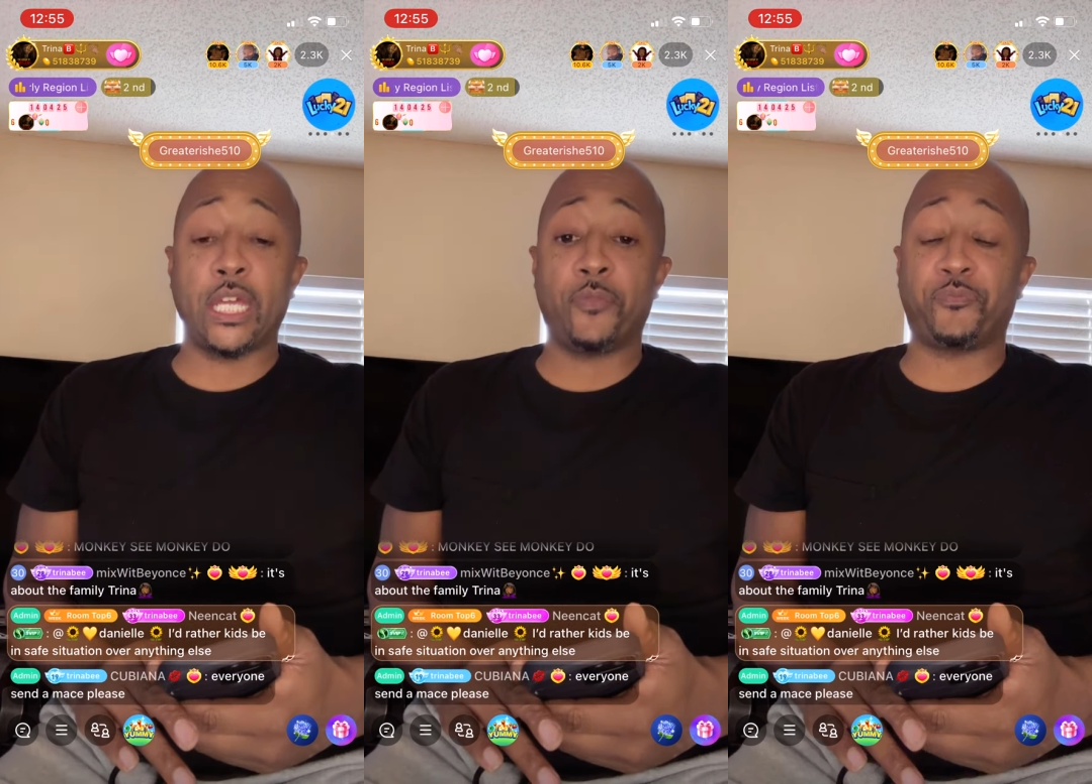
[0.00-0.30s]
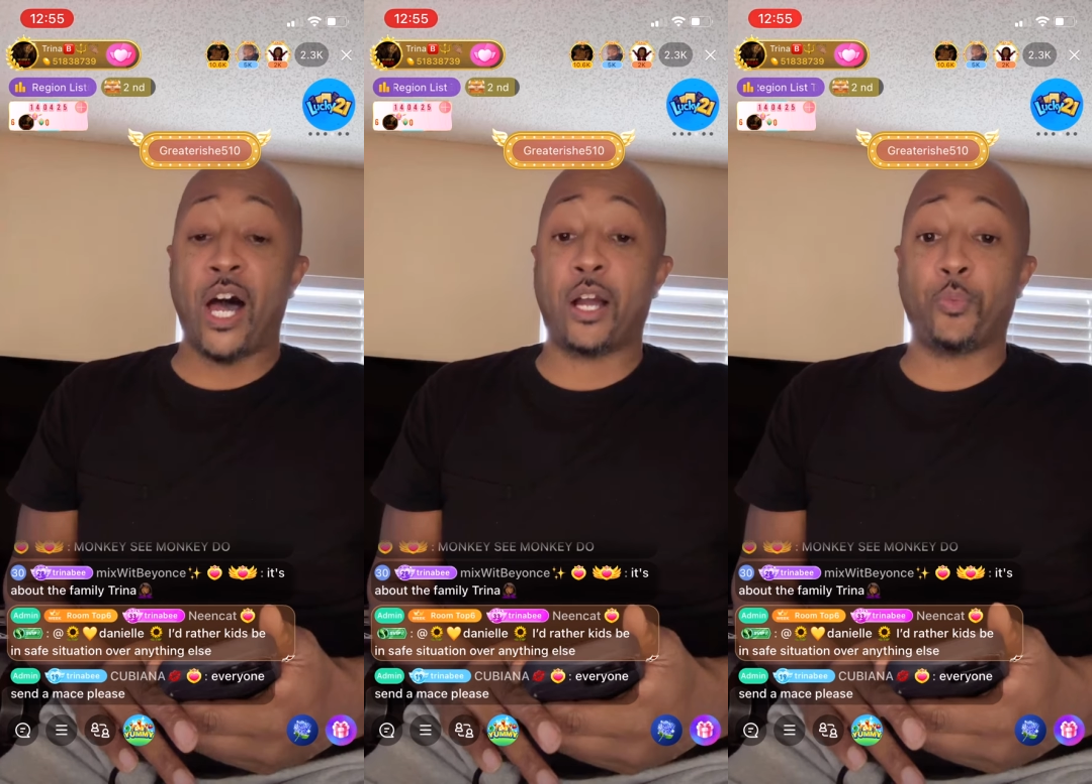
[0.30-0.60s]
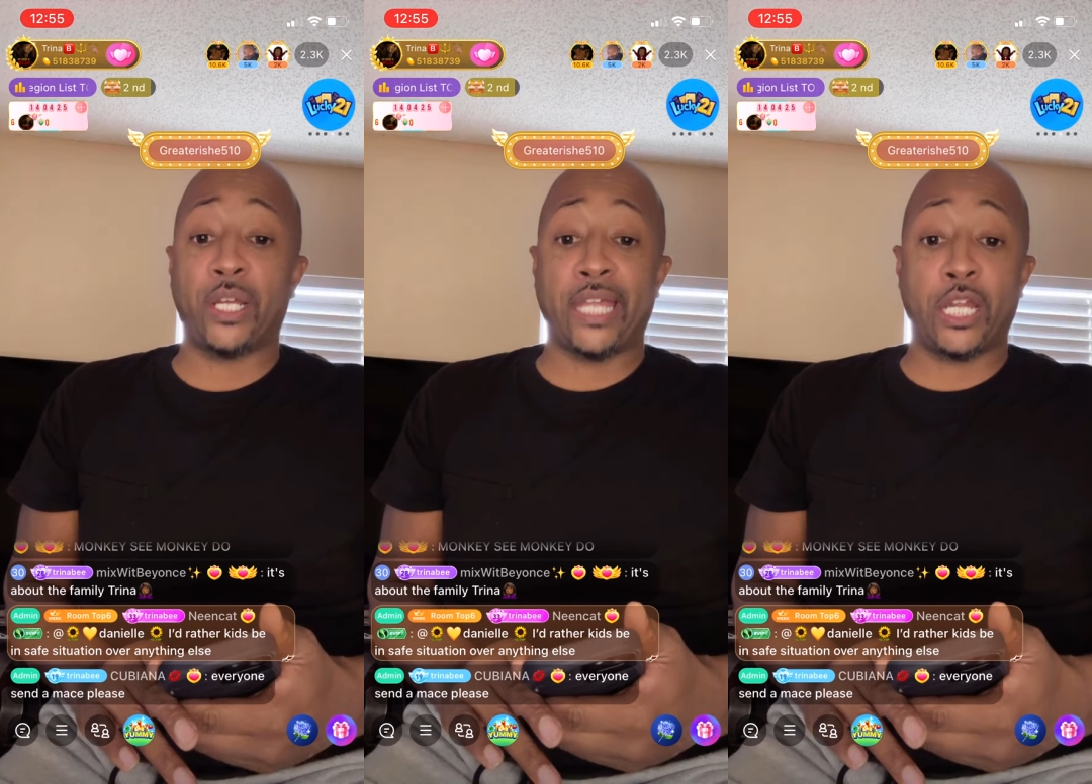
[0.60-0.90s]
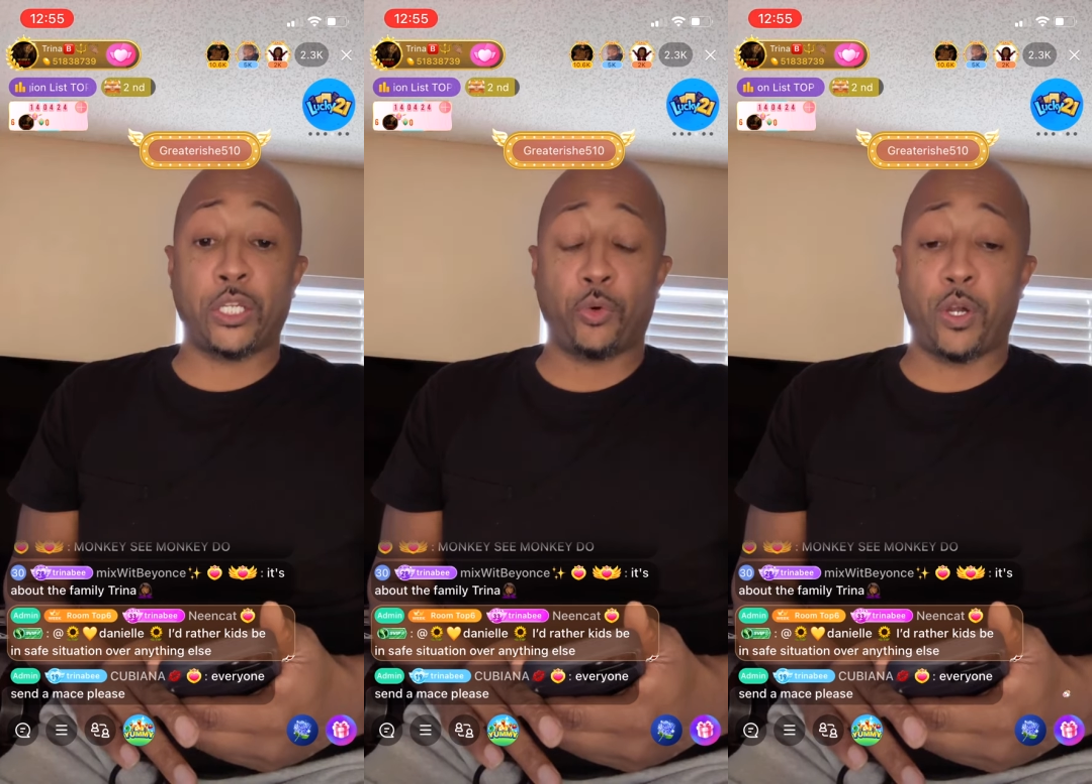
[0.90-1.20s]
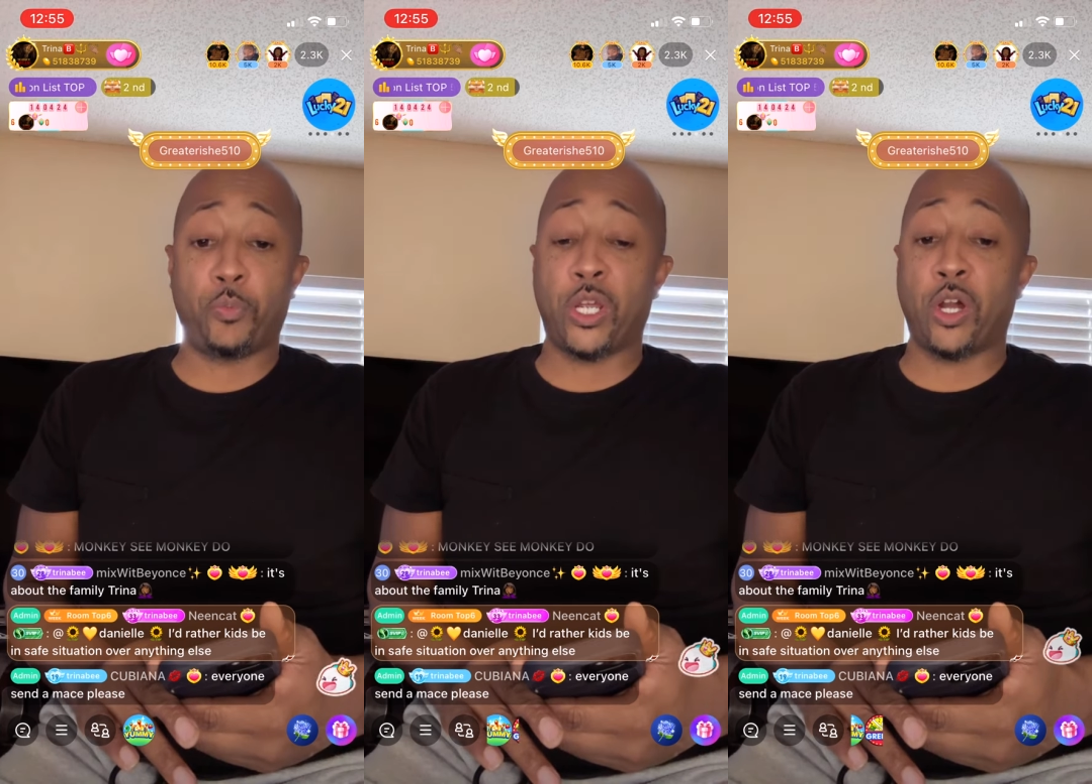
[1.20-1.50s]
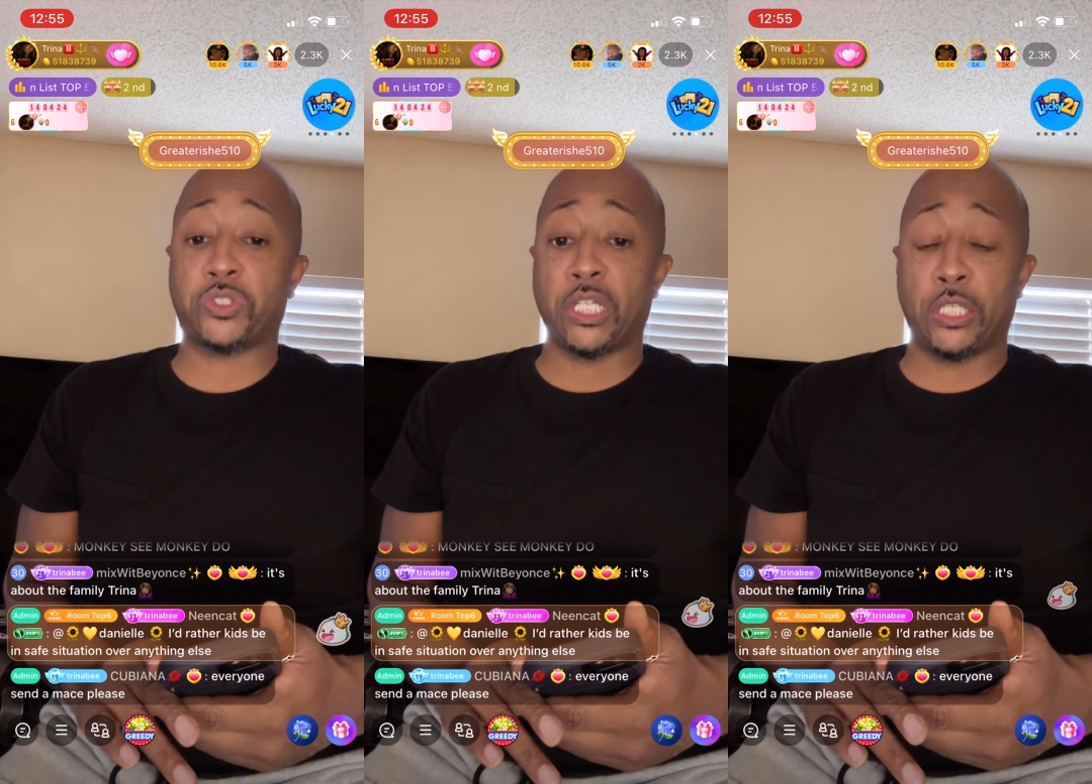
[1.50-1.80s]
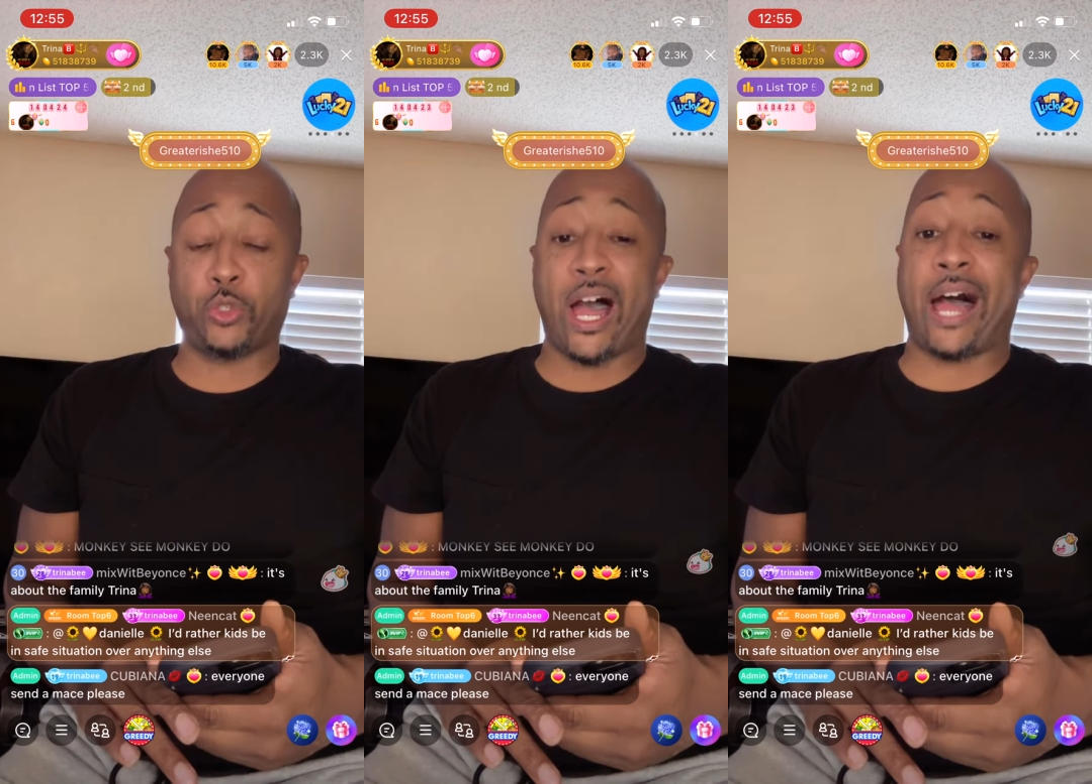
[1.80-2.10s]
Fuck what they doing. We gonna still do
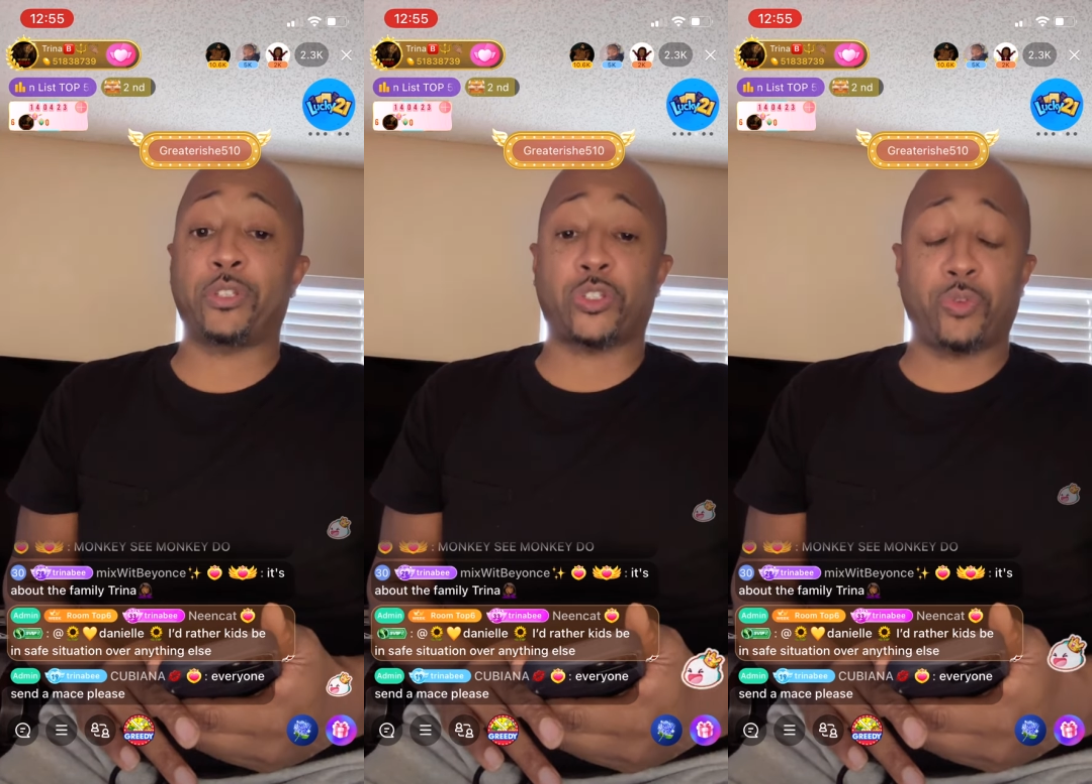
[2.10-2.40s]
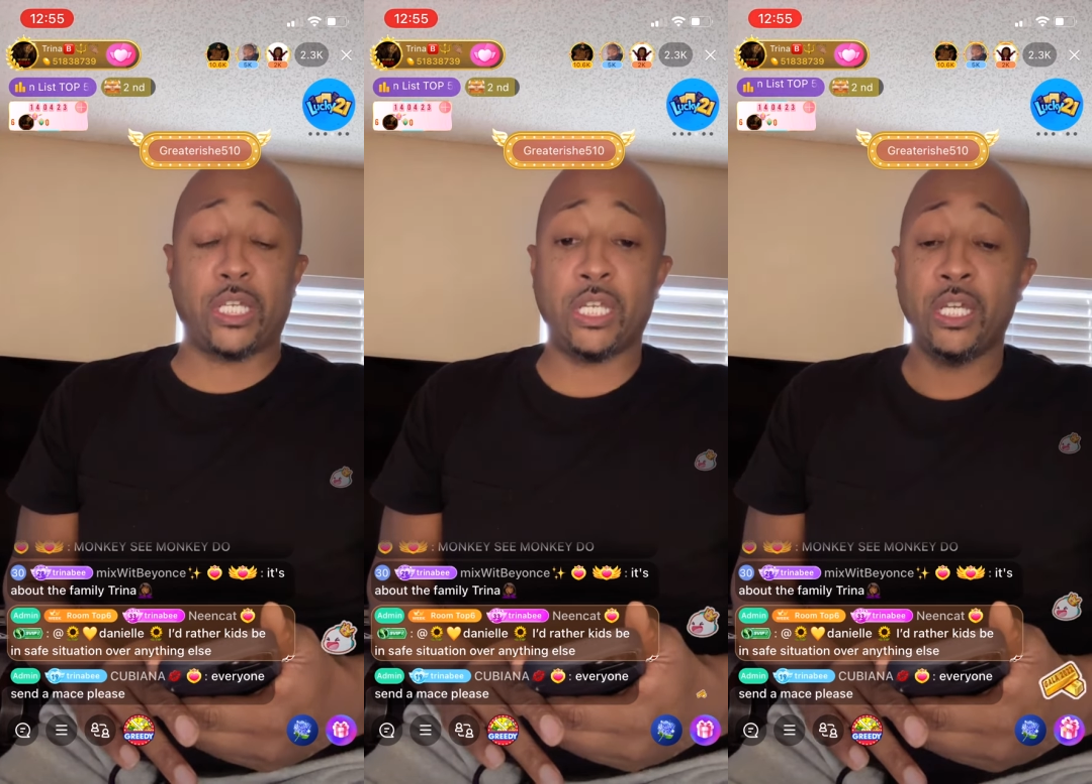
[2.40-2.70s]
our three,